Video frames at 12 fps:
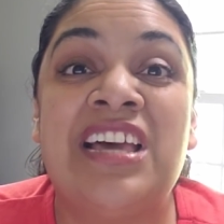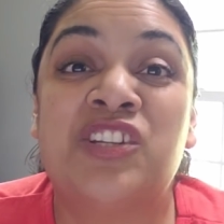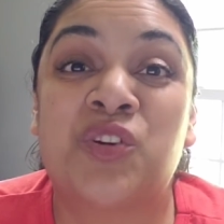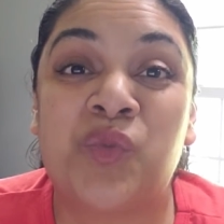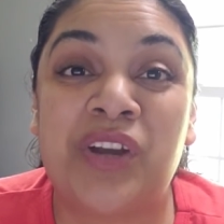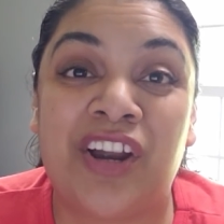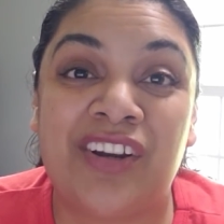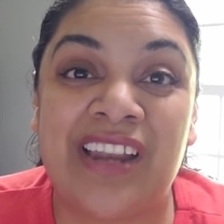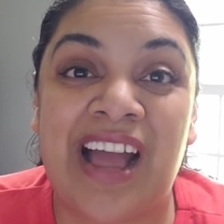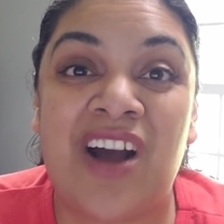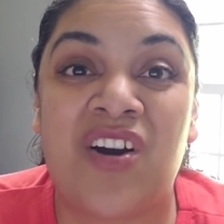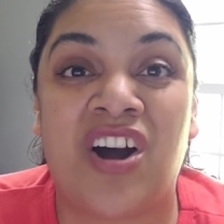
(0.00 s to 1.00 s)
So we are
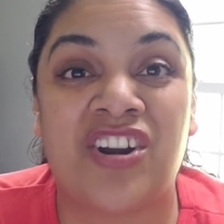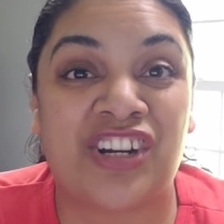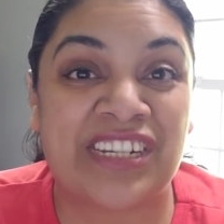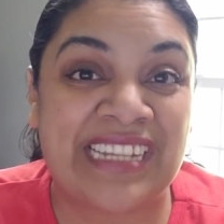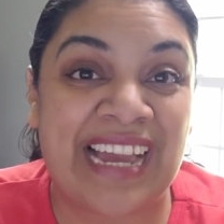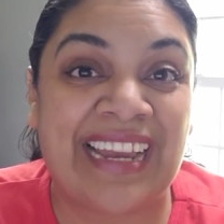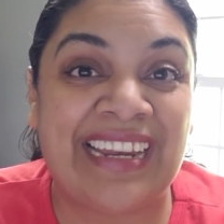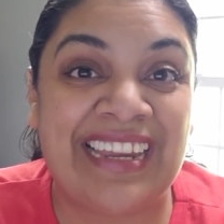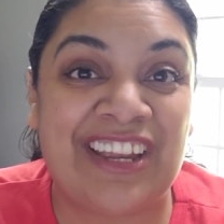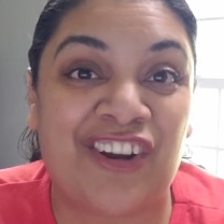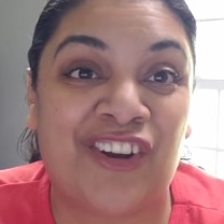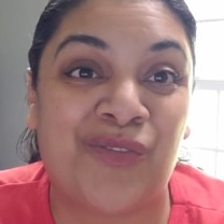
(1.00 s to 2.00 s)
now on our 2nd
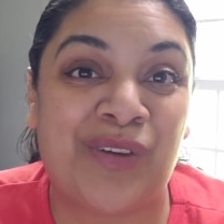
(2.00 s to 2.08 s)
year.